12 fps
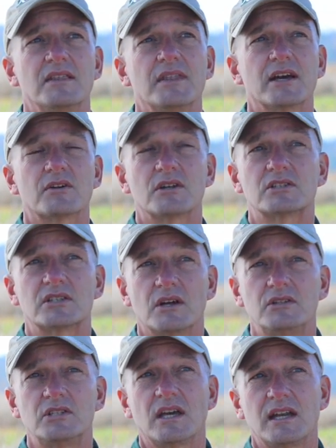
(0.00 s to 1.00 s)
that are
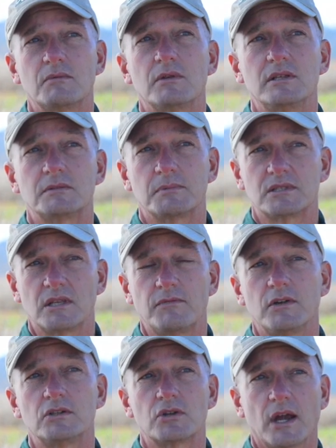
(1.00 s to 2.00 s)
associated with these
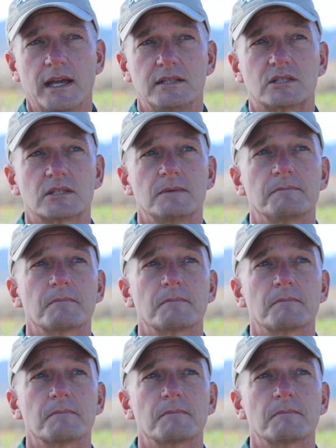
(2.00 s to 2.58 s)
specific traits,